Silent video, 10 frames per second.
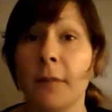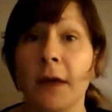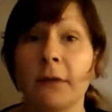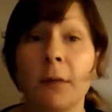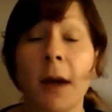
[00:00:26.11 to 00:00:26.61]

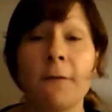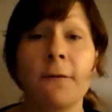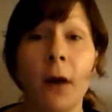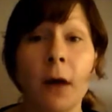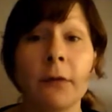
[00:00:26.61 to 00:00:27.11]
this about
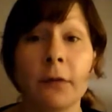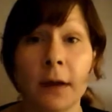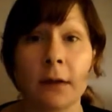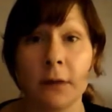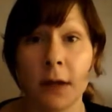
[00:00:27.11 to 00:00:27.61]
5 to
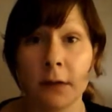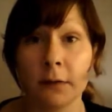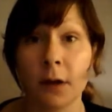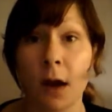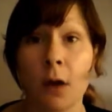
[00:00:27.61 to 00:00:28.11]
6 years
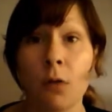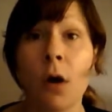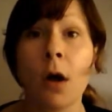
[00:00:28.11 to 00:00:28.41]
ago.